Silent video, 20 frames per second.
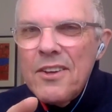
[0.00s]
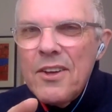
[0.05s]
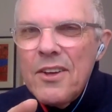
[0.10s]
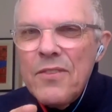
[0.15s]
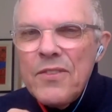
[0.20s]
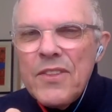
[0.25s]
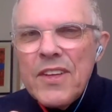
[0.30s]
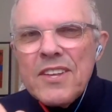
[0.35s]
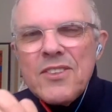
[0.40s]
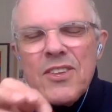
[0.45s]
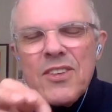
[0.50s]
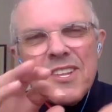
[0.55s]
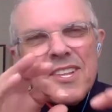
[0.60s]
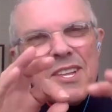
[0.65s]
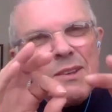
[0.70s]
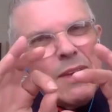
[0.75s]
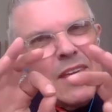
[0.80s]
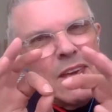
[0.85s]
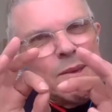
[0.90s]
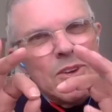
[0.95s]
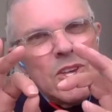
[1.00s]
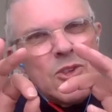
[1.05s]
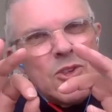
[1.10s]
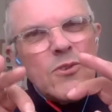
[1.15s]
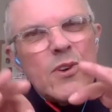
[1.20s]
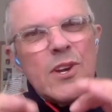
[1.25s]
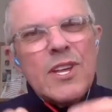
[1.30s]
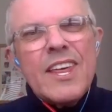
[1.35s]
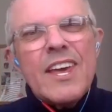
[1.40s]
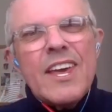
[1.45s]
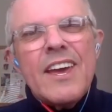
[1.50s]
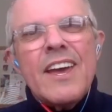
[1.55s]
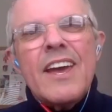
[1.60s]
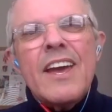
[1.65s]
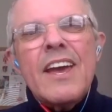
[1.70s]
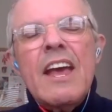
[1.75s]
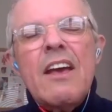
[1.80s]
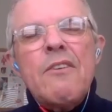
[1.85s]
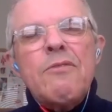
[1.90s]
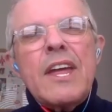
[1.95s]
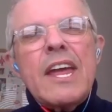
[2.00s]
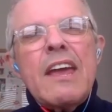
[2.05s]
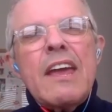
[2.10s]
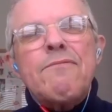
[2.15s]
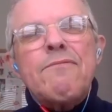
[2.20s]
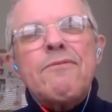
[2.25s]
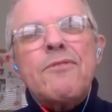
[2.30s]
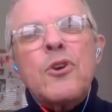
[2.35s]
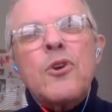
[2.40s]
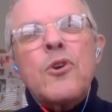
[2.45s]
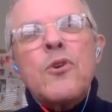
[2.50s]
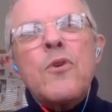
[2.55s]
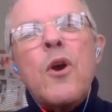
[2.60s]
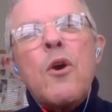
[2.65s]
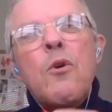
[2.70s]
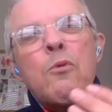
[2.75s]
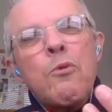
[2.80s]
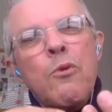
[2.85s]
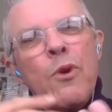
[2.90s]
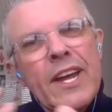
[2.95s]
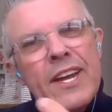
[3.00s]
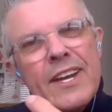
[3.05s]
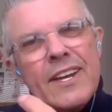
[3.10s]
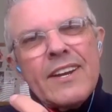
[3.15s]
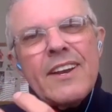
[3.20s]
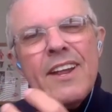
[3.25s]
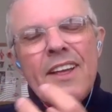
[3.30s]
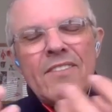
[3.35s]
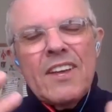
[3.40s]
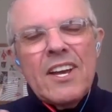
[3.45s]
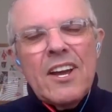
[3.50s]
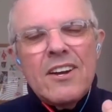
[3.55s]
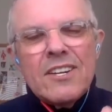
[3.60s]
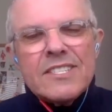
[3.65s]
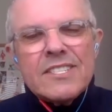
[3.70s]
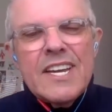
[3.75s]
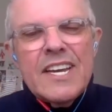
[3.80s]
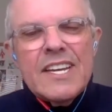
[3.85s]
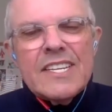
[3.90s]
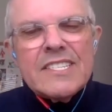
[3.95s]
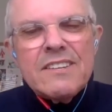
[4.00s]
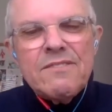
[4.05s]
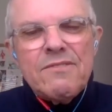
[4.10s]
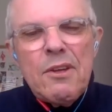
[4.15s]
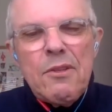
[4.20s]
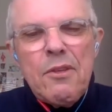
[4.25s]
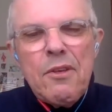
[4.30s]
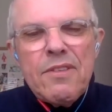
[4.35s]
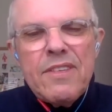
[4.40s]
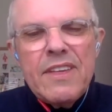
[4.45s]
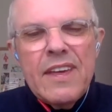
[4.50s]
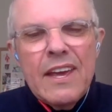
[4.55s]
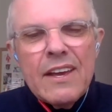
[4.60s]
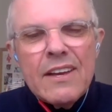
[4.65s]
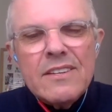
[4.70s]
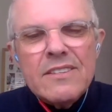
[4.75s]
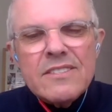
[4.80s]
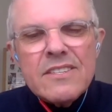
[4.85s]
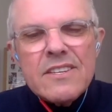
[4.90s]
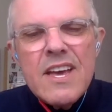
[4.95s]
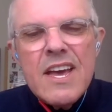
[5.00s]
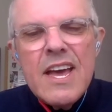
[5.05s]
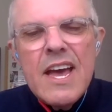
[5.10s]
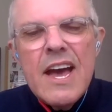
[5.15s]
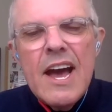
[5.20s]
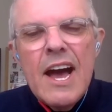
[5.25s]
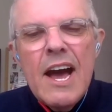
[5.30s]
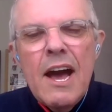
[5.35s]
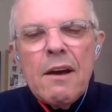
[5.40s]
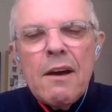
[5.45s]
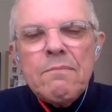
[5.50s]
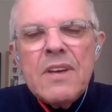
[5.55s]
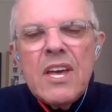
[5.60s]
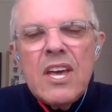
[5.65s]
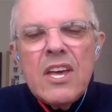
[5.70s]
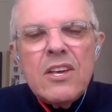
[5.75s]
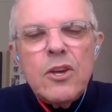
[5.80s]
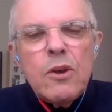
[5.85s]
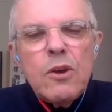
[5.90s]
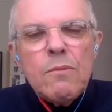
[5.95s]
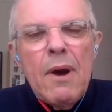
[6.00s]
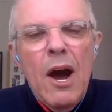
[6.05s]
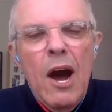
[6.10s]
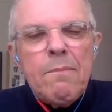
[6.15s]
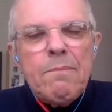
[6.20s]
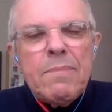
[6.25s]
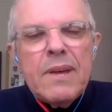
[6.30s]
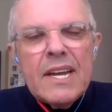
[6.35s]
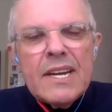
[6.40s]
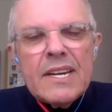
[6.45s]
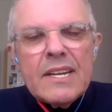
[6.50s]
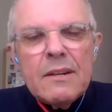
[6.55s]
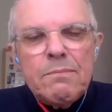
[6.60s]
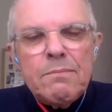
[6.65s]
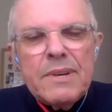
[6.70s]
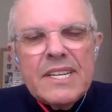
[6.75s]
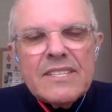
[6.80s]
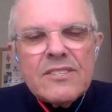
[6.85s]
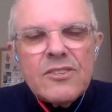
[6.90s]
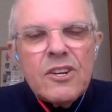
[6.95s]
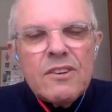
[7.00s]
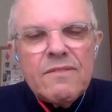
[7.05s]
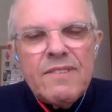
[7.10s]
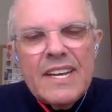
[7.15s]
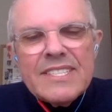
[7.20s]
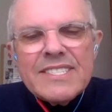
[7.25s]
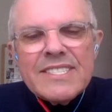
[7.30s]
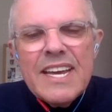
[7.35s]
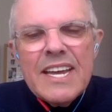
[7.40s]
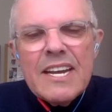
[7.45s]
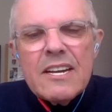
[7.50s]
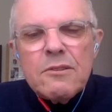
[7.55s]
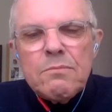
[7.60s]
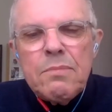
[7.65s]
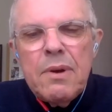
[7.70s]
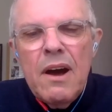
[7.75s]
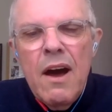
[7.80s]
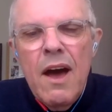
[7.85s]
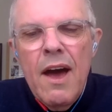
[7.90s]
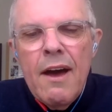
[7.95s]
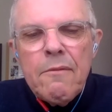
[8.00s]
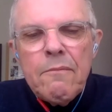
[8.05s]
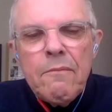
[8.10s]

There's just some imagery there that if you read it in the context of other things, you might be a little bit sort of unsettled by it.